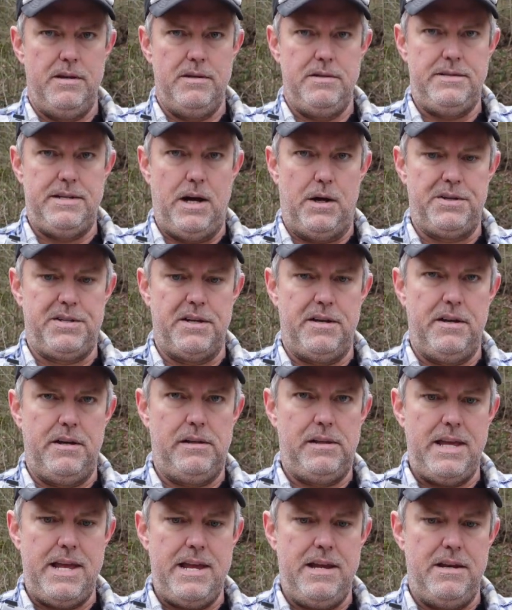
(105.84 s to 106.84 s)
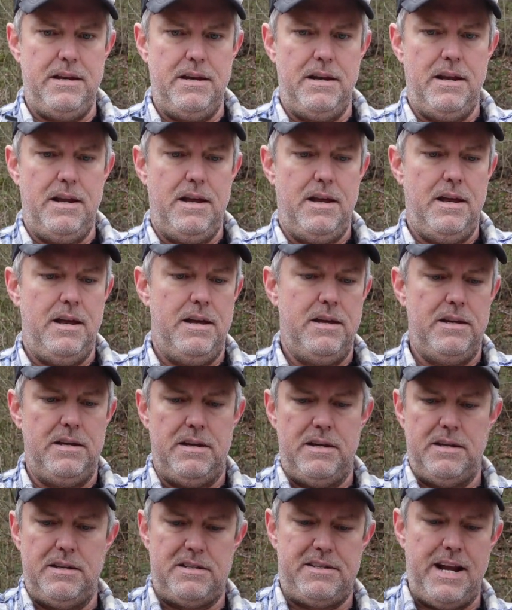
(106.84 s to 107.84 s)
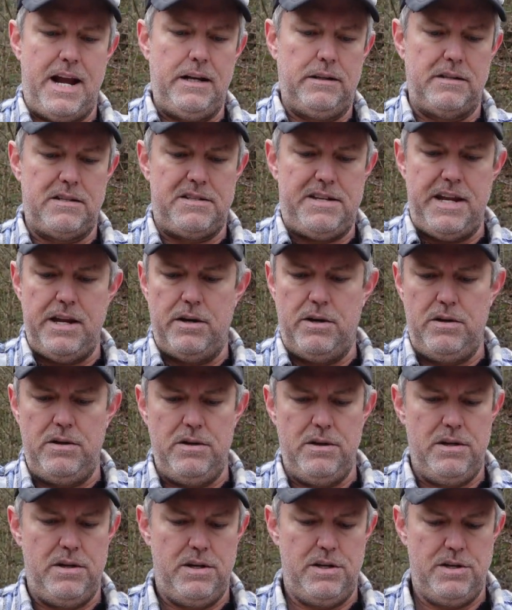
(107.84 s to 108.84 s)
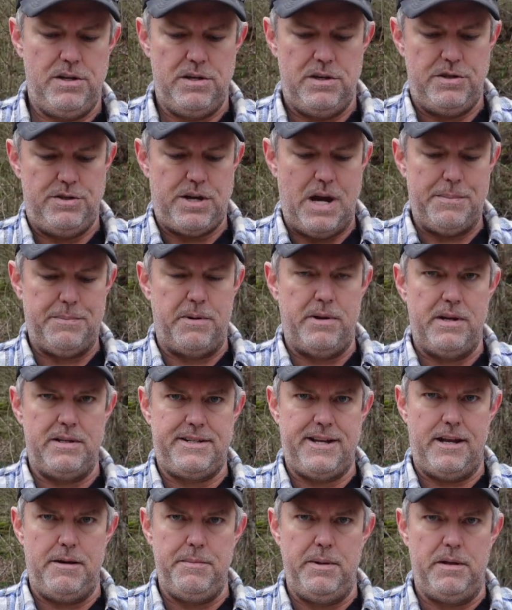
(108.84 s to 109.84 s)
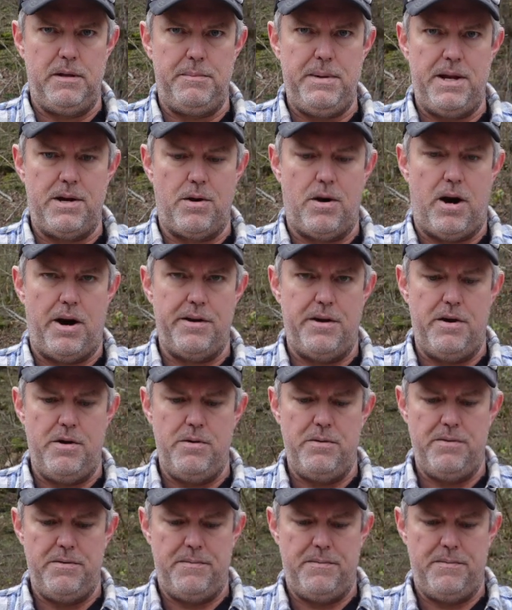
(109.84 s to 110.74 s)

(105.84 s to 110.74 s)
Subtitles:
Delta Elite stainless steel, chambered in 10mm auto.